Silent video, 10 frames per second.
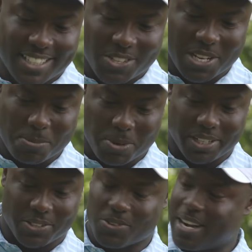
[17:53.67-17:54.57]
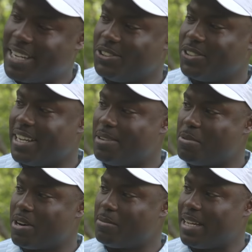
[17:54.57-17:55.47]
So it's pretty cool. I enjoy that
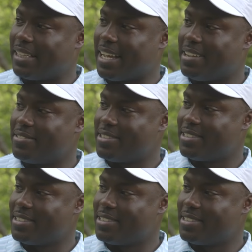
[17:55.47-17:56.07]
part about life.